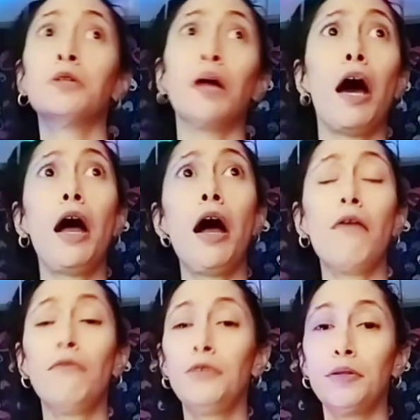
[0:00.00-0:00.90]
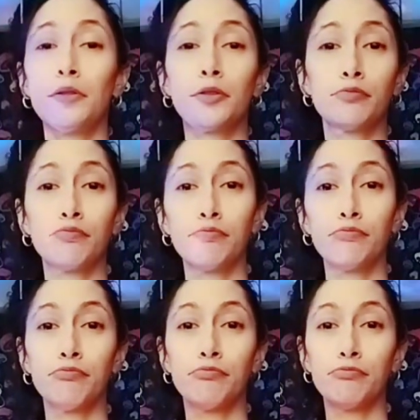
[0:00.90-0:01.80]
I have, you know,
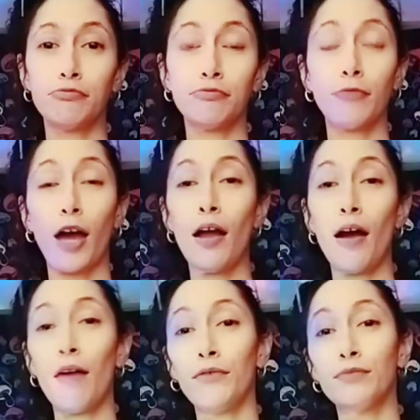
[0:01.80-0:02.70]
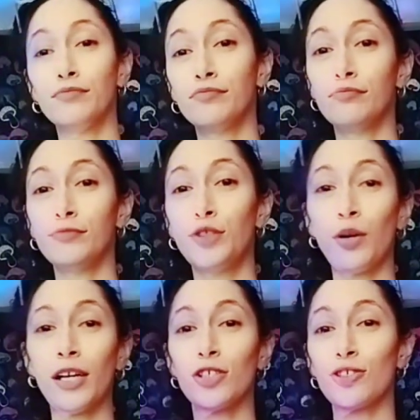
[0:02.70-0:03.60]
I have
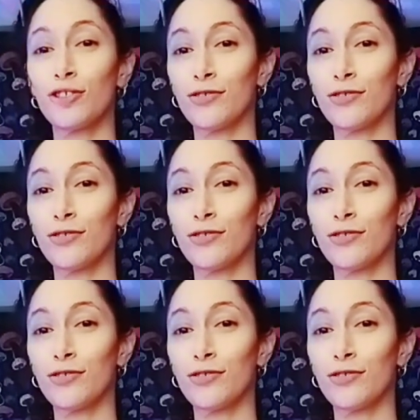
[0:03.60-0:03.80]
Twitch.